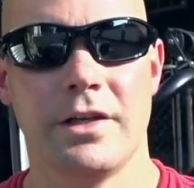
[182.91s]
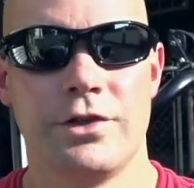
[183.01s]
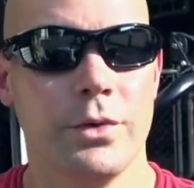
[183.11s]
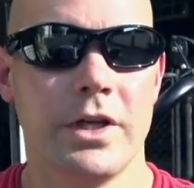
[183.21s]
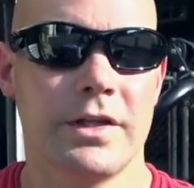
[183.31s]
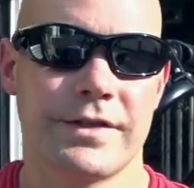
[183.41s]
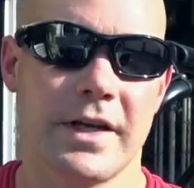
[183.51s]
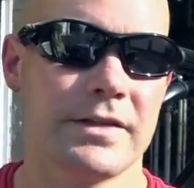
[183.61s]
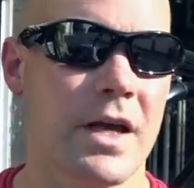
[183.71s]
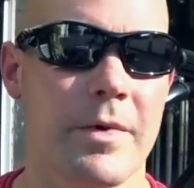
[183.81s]
Doing it a
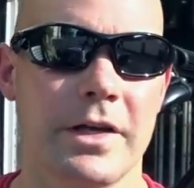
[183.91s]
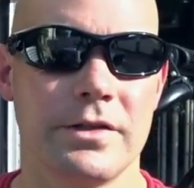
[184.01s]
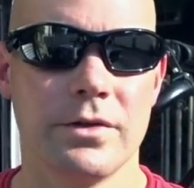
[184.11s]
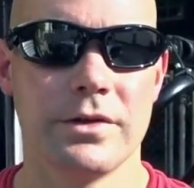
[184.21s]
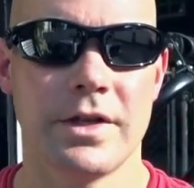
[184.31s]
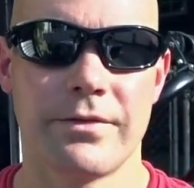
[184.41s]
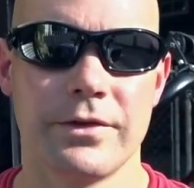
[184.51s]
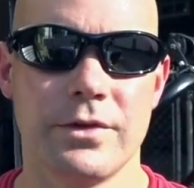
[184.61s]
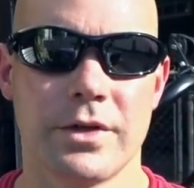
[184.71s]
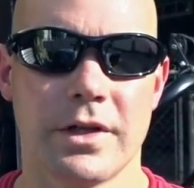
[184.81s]
second time, I could
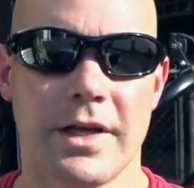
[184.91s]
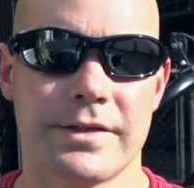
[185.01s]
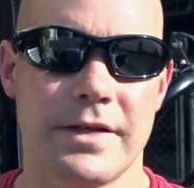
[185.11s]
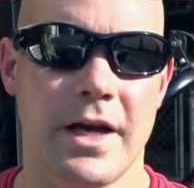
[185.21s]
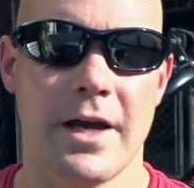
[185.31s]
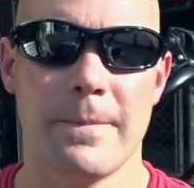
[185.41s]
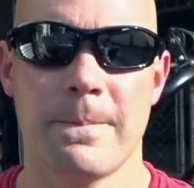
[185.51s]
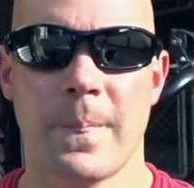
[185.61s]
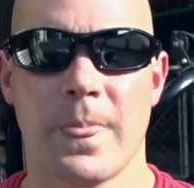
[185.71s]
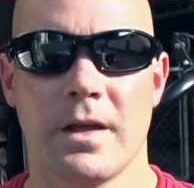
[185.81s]
definitely do it in less time.